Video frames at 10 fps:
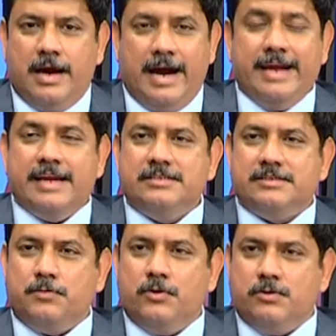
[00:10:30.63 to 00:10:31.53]
I can
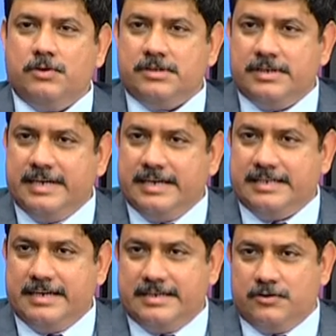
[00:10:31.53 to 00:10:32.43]
support to a certain
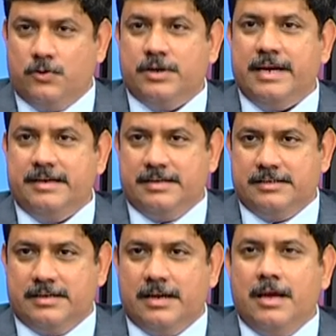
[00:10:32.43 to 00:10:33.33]
extent as an
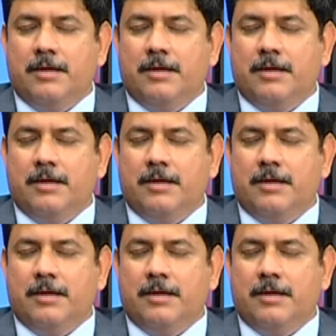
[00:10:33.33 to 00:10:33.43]
organization,